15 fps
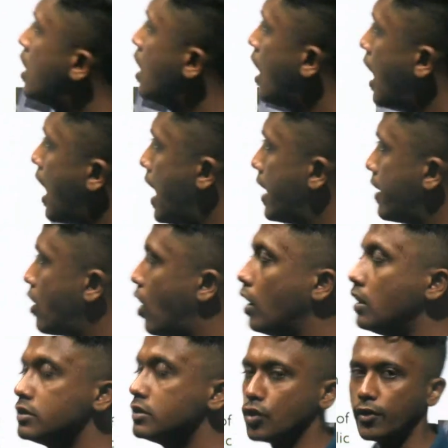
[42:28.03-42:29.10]
And
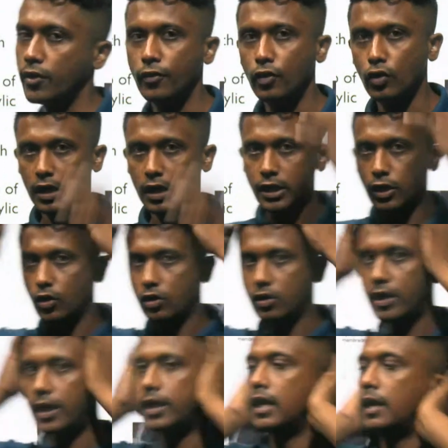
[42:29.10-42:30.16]
also, if you look at your
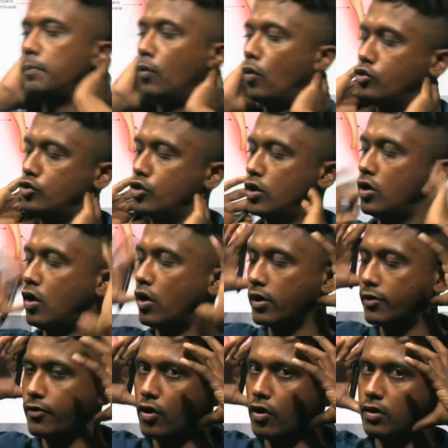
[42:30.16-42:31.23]
cranial portion or if
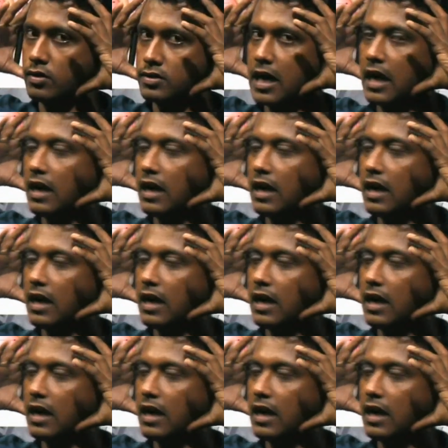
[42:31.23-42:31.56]
your skull